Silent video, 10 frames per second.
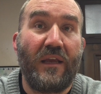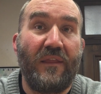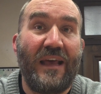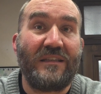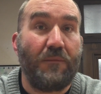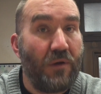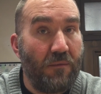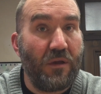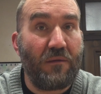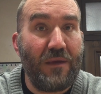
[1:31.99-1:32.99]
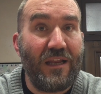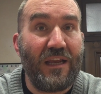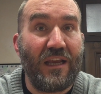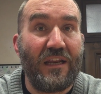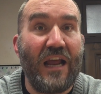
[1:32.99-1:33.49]
And that's a public
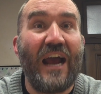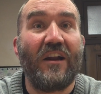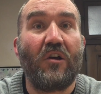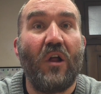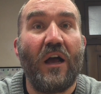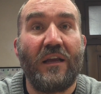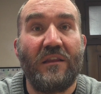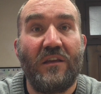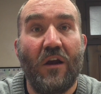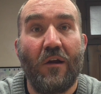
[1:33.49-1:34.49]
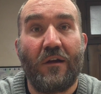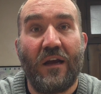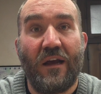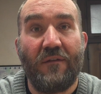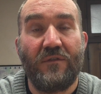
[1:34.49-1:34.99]
meeting at 9 o'clock at the
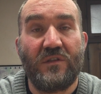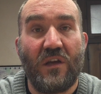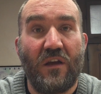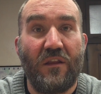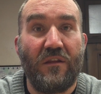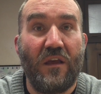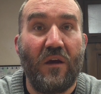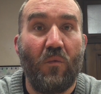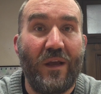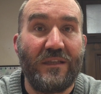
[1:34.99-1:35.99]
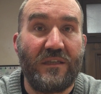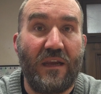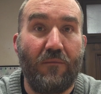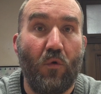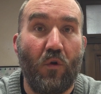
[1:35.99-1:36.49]
archives on
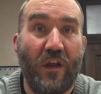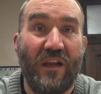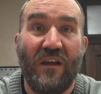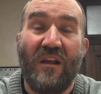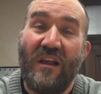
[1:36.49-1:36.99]
Wednesday morning.